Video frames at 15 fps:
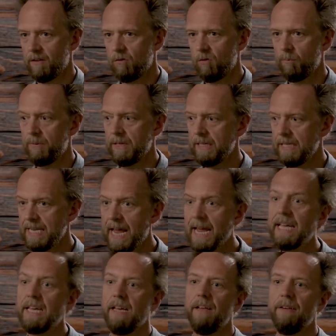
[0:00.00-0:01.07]
to be
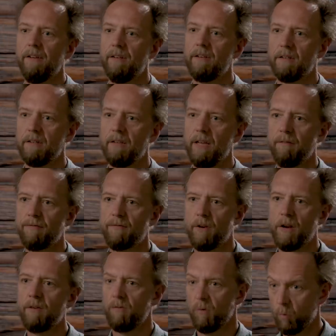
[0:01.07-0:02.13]
naked in
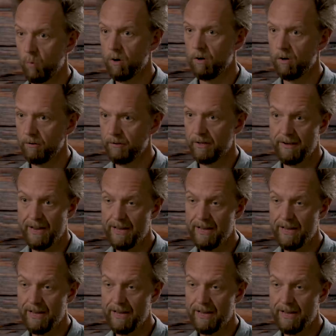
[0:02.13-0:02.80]
front of the world,